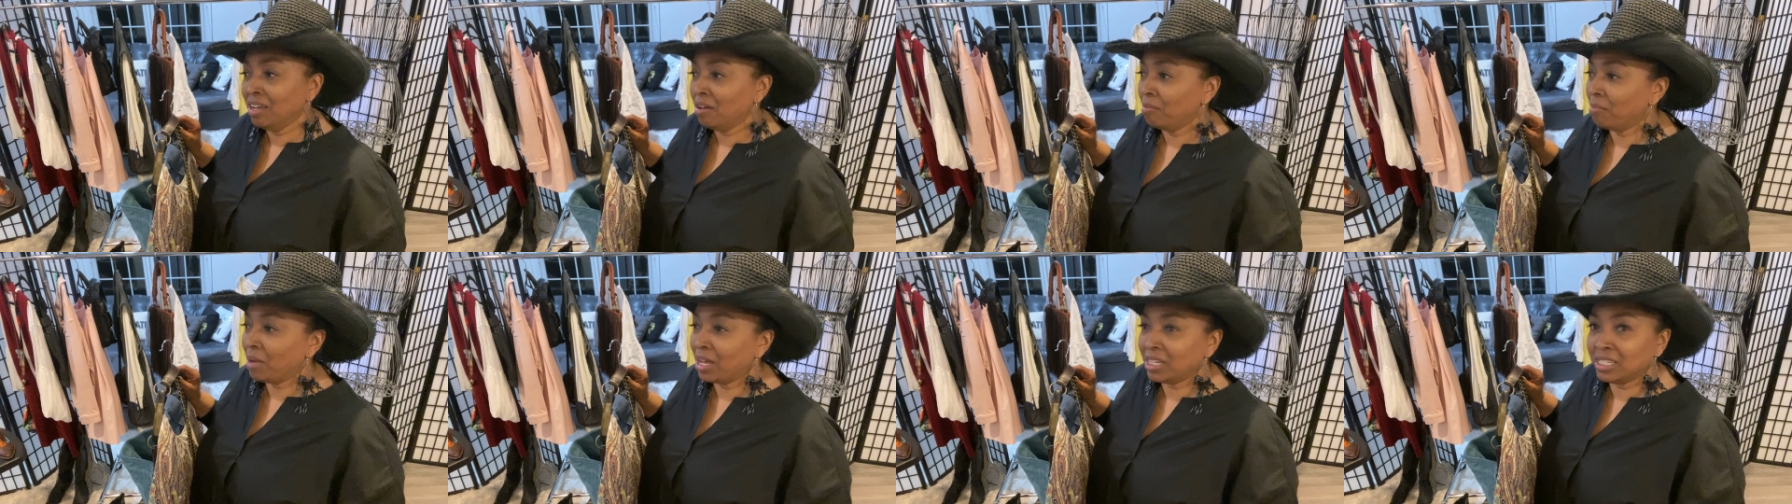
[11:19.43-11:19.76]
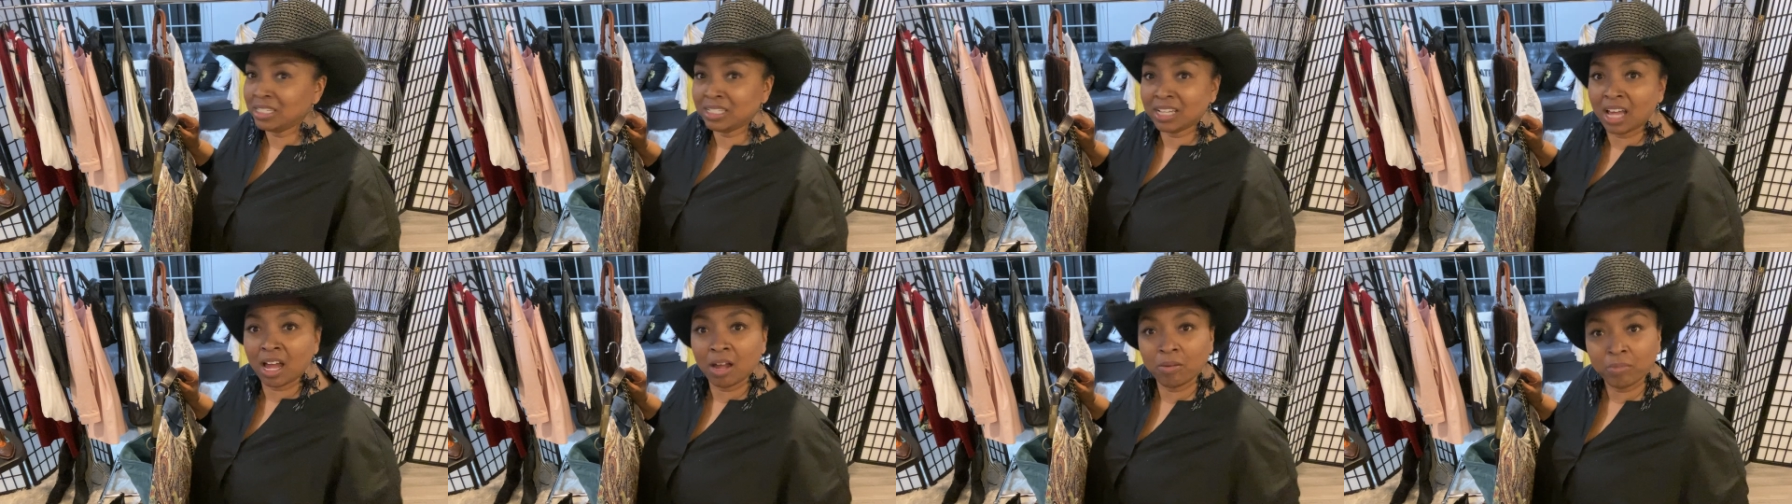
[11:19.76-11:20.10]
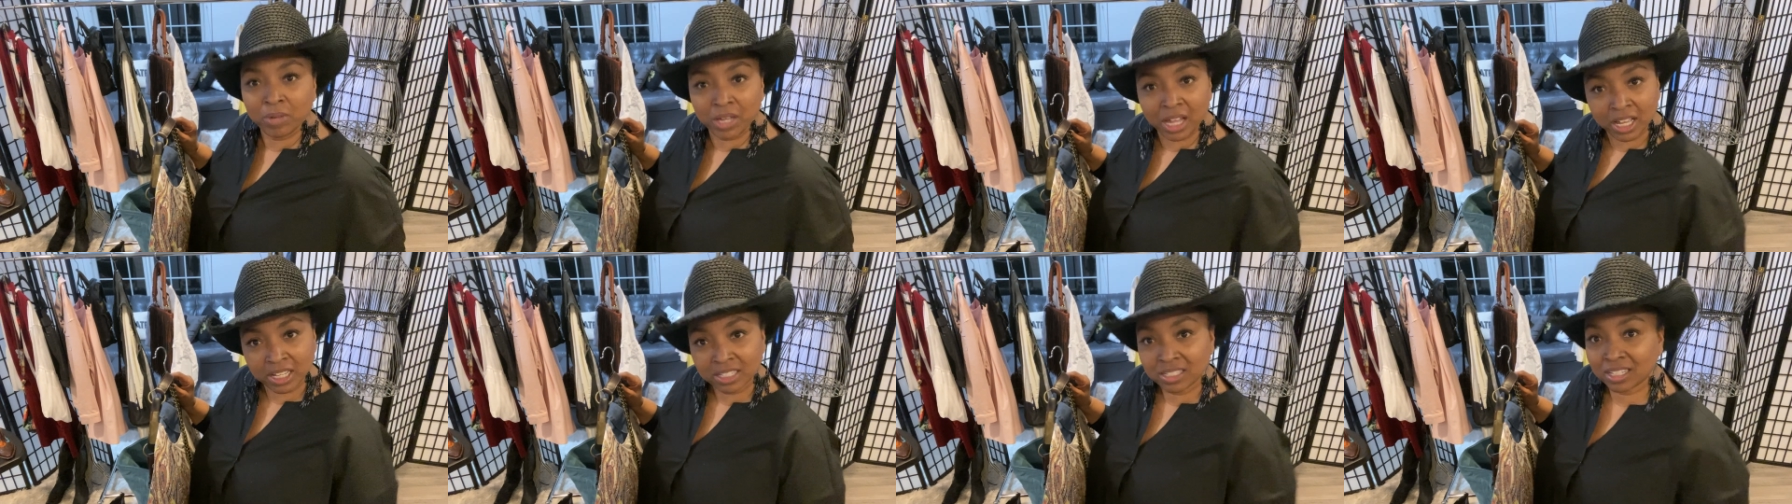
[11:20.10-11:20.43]
By the time
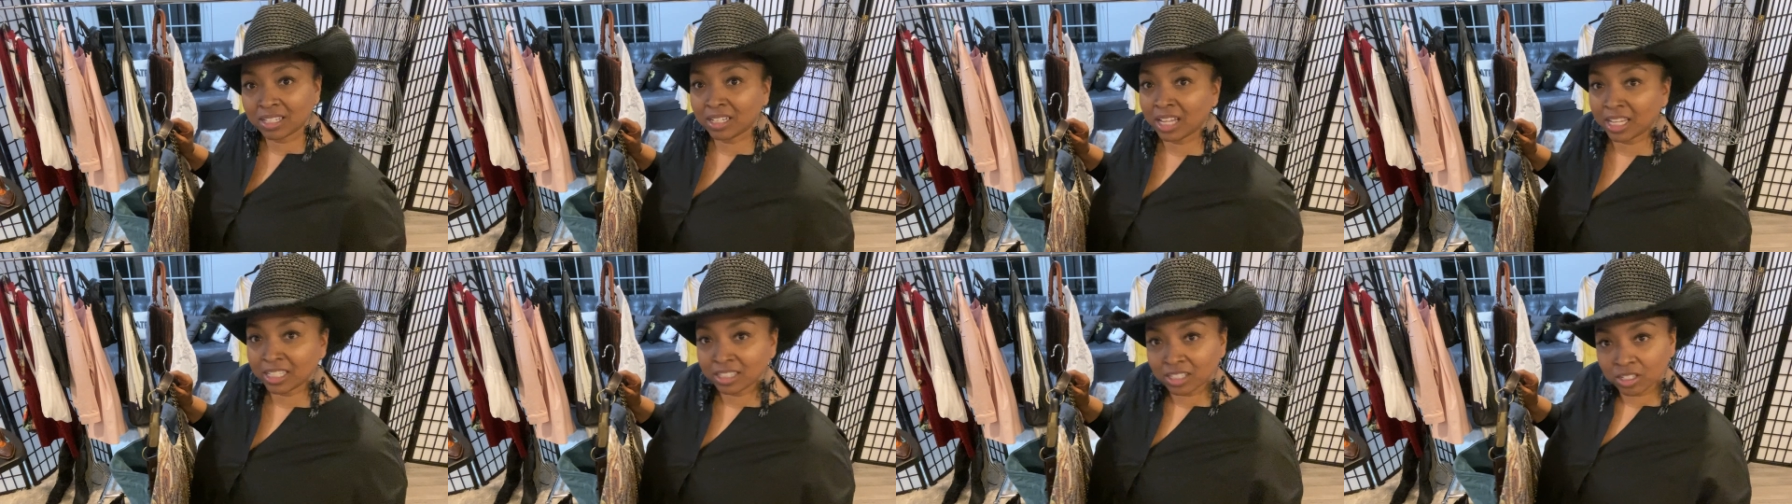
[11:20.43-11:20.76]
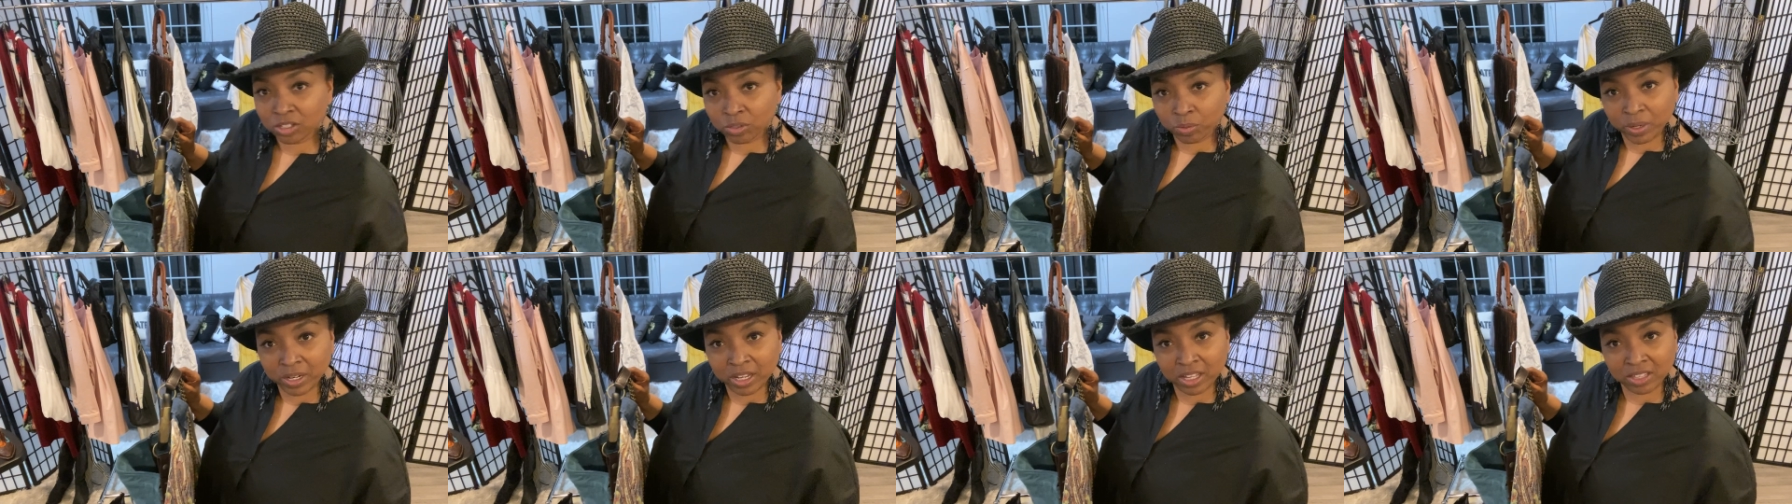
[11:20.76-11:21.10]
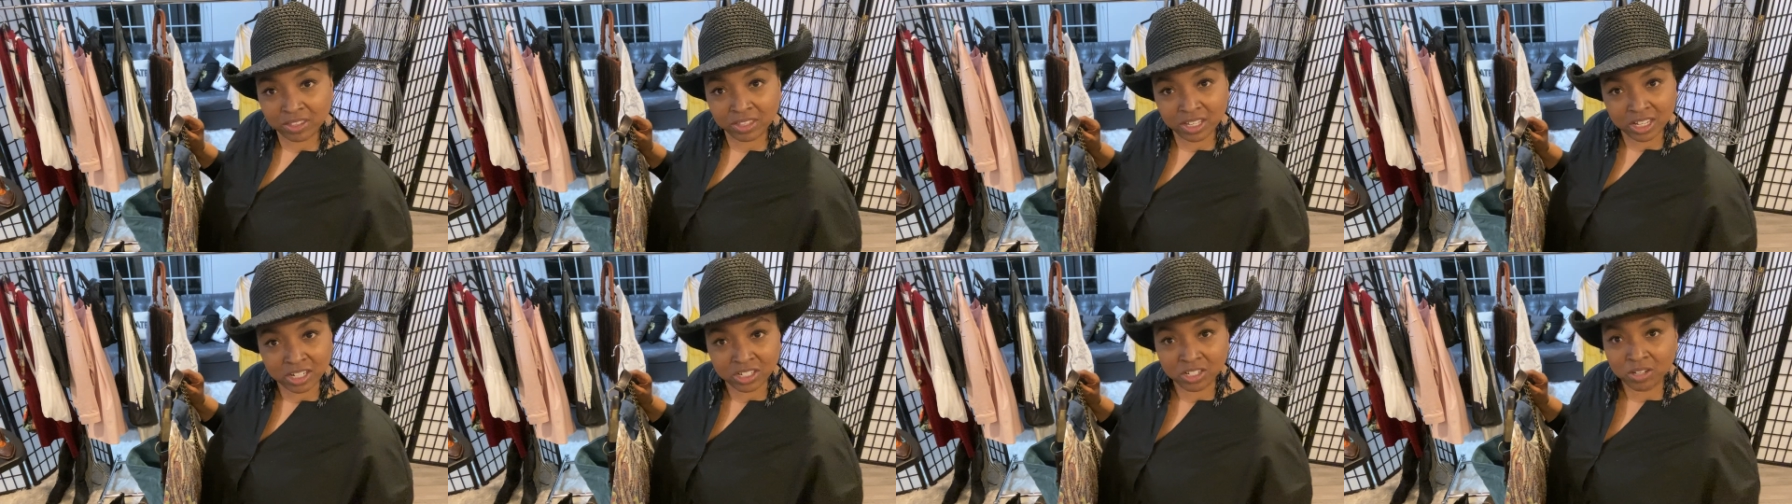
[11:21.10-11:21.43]
we got to like the
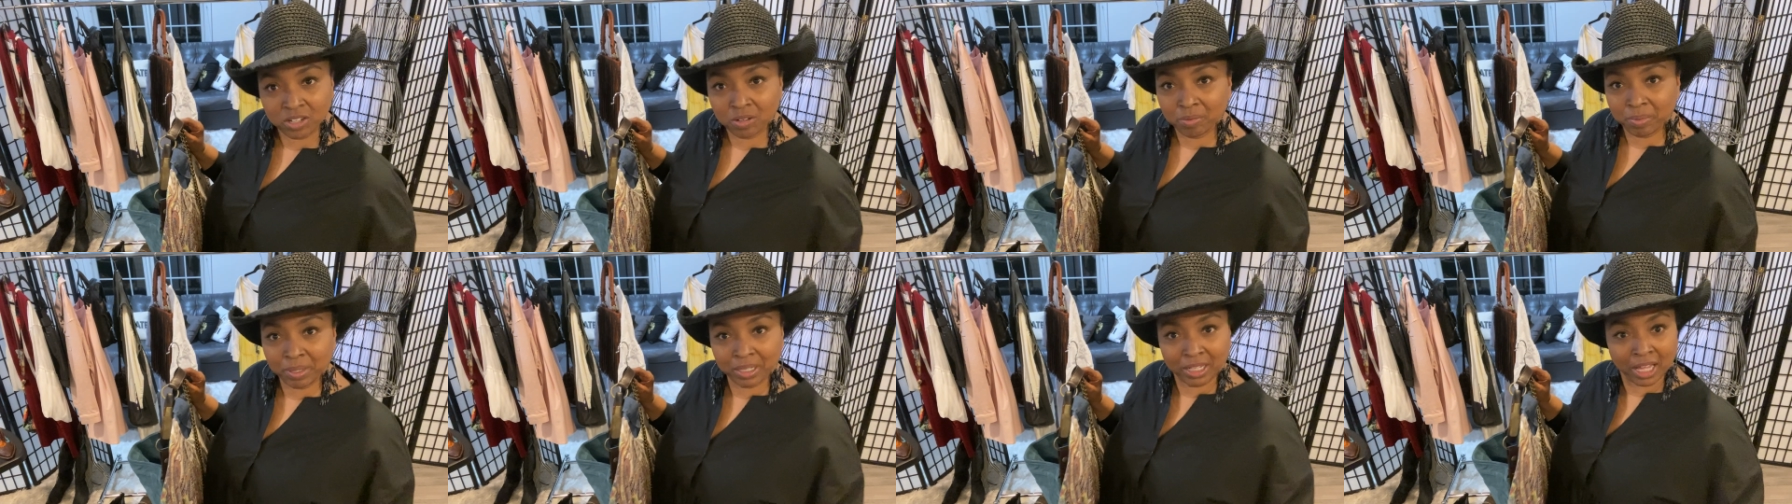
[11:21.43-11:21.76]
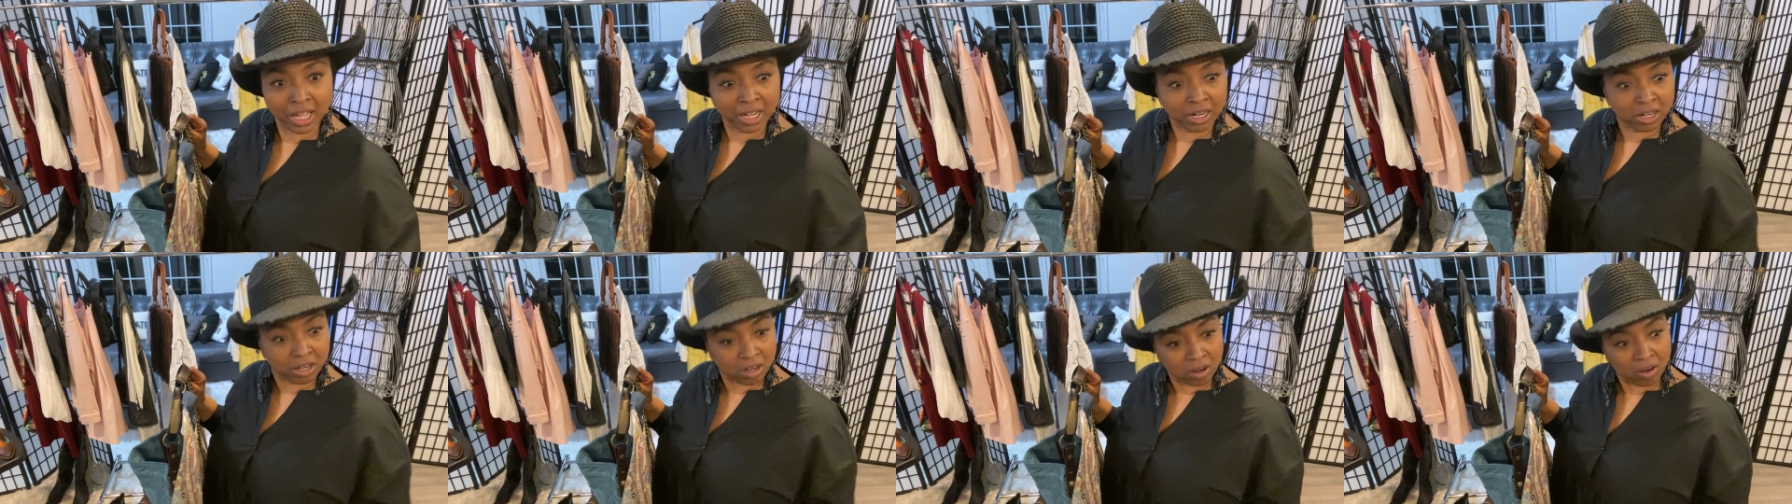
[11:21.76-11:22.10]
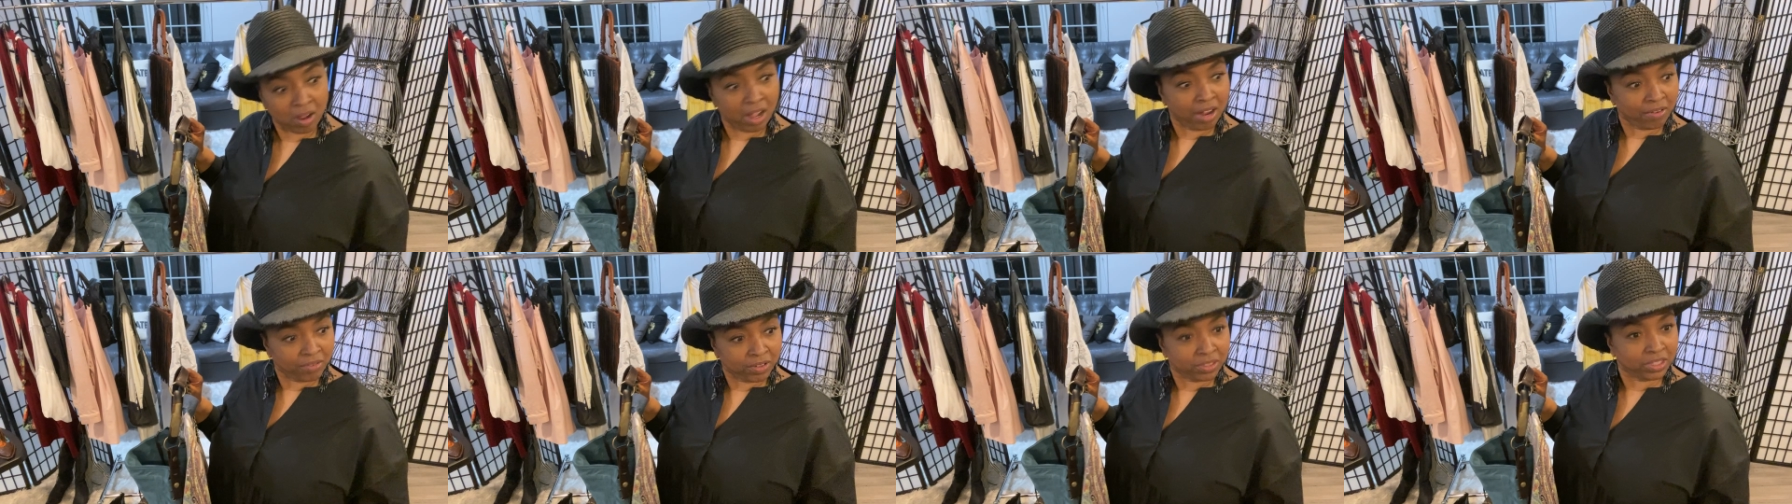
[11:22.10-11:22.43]
20th thing, she'd be like, girl,
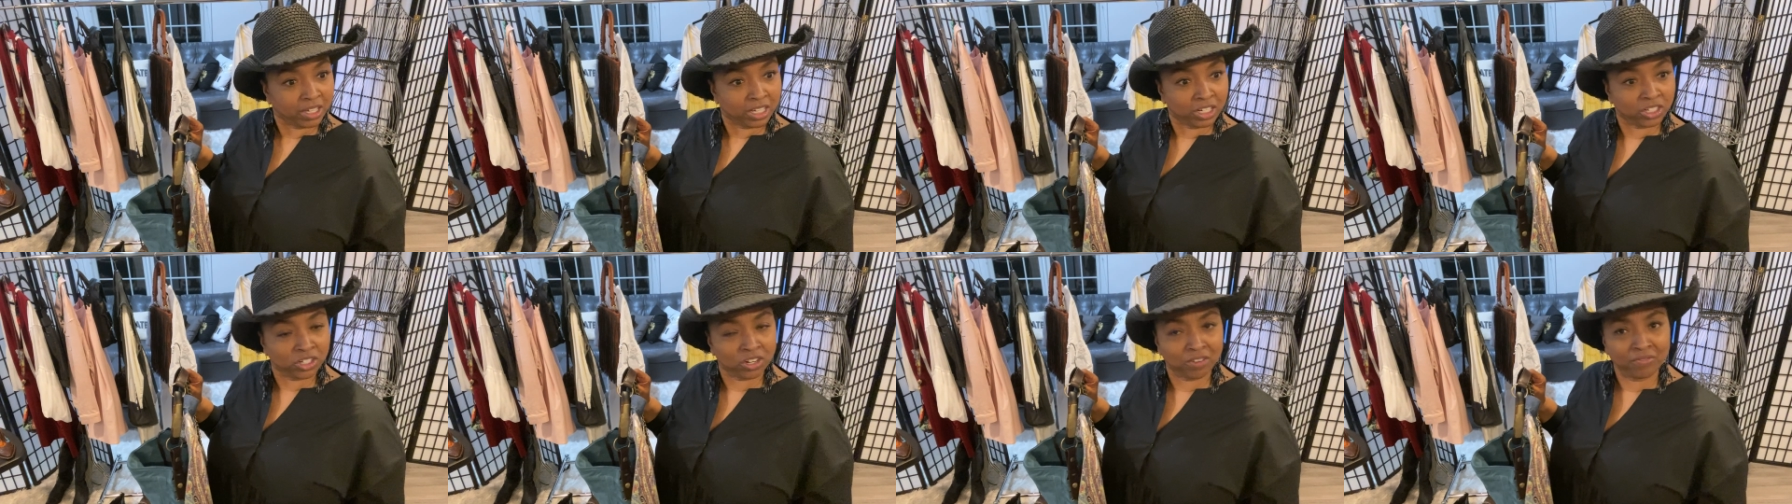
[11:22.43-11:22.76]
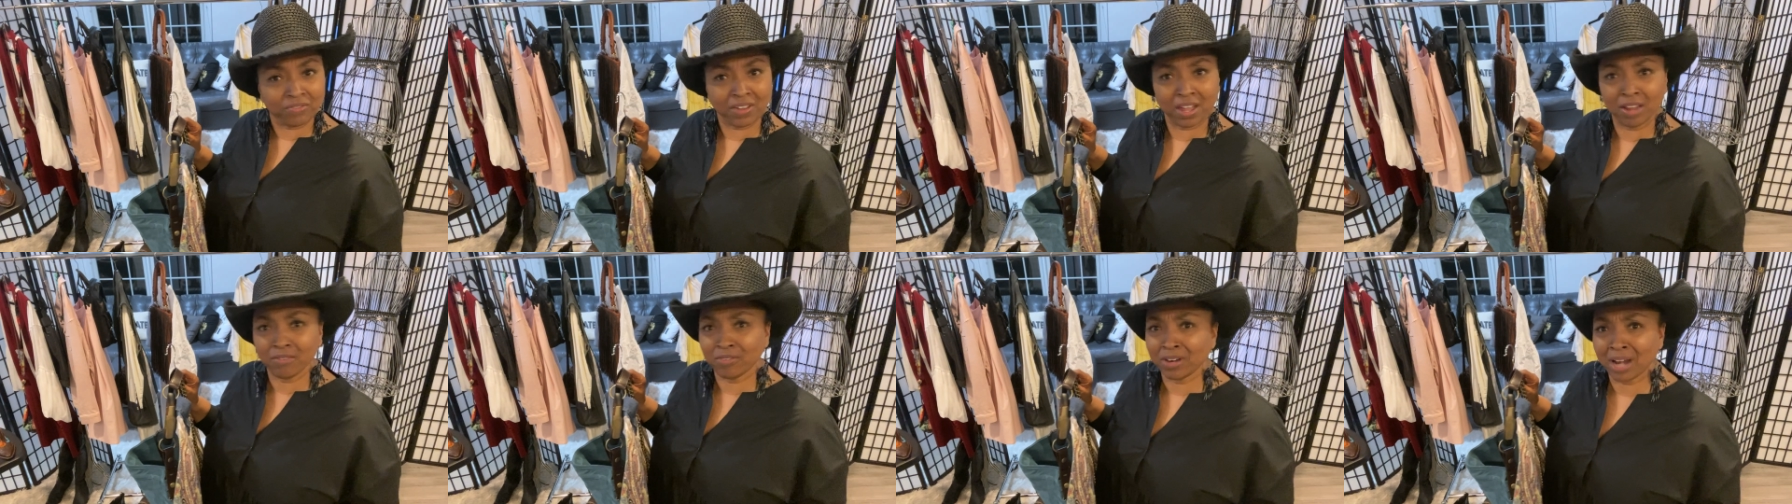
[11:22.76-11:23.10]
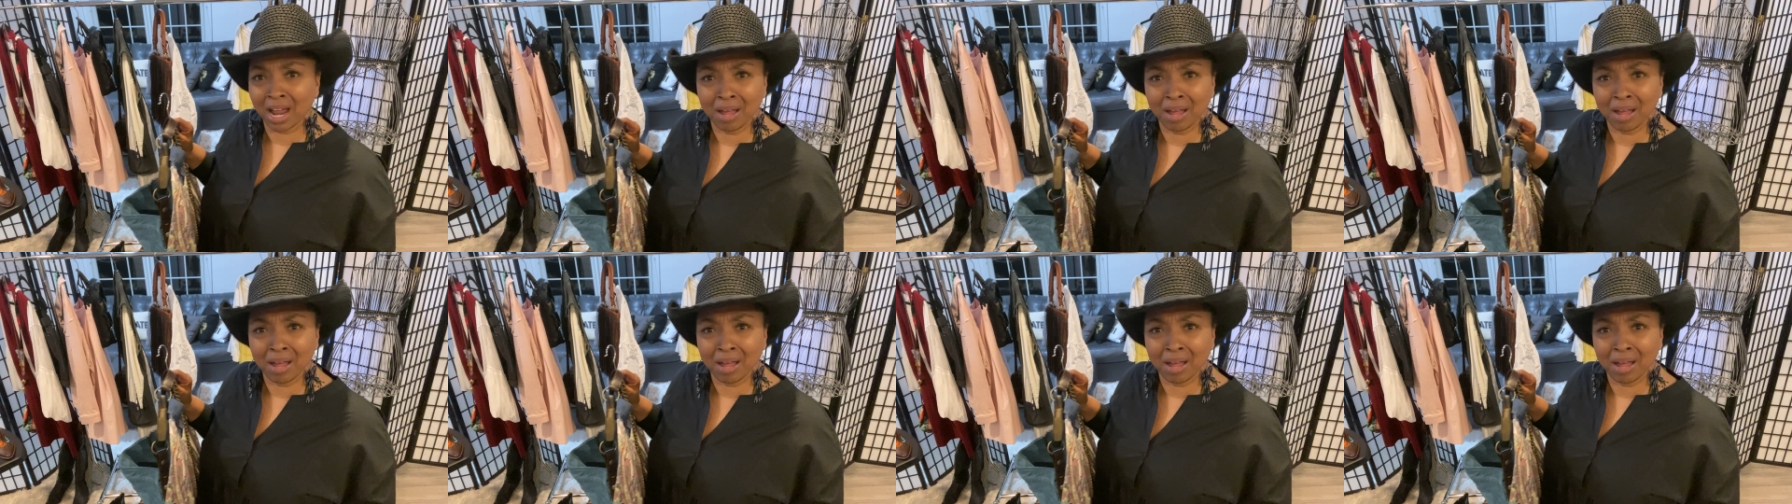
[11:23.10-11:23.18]
everything's your favorite.